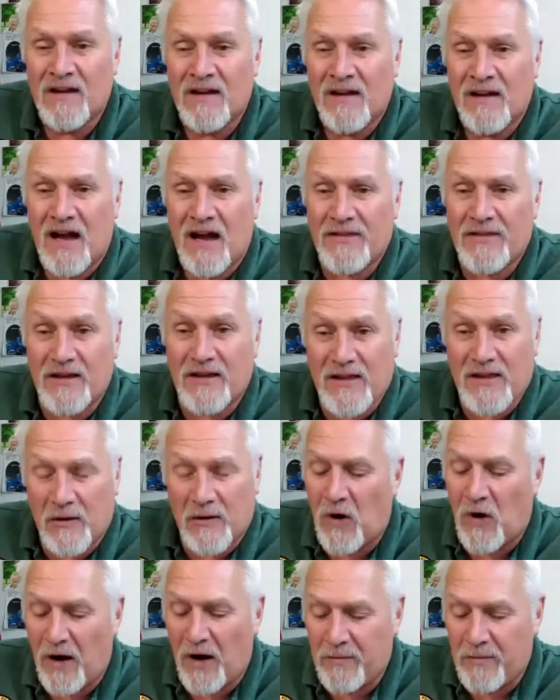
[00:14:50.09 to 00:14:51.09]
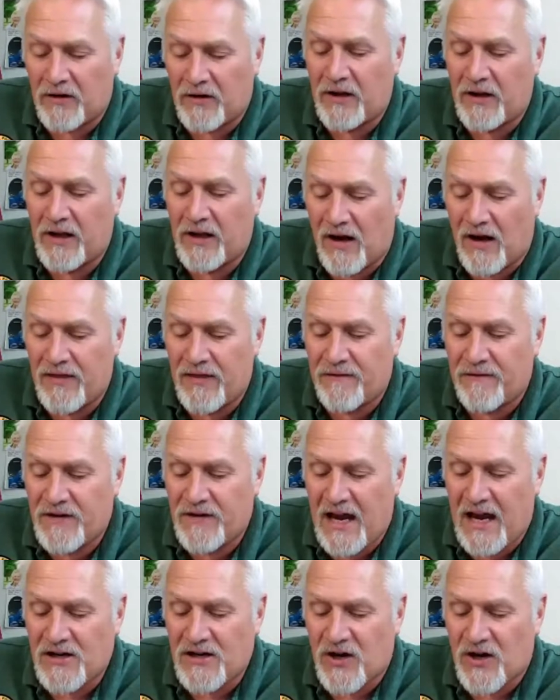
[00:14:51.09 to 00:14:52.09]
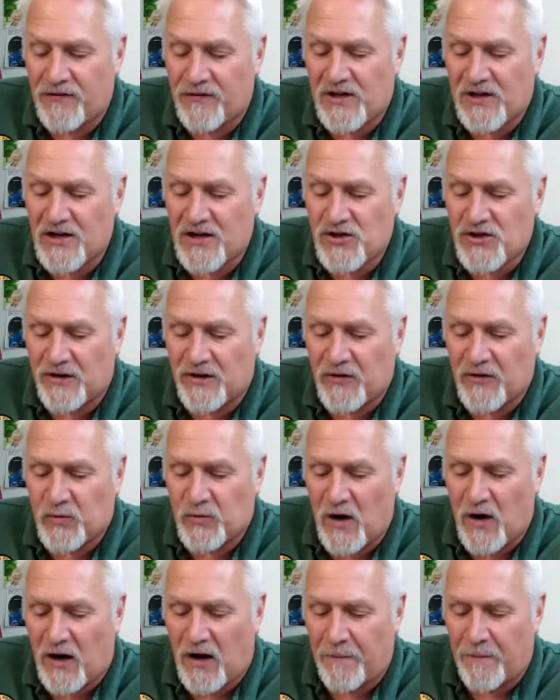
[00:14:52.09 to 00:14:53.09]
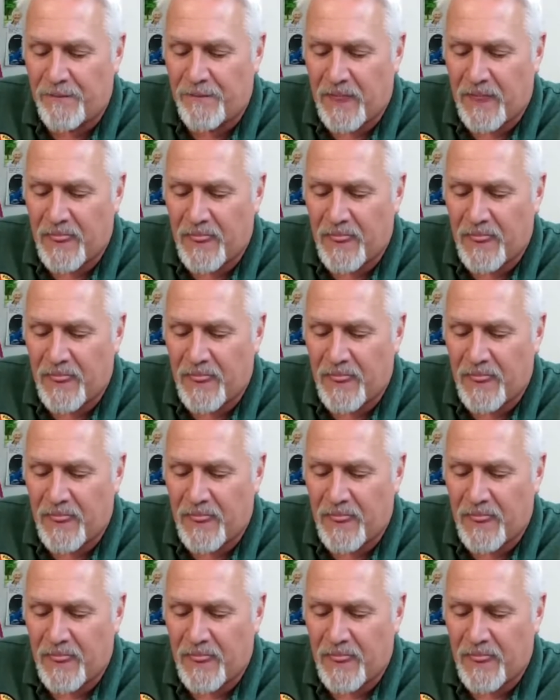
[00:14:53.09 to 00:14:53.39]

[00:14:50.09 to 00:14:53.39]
I think that was primarily on the VHF station as well.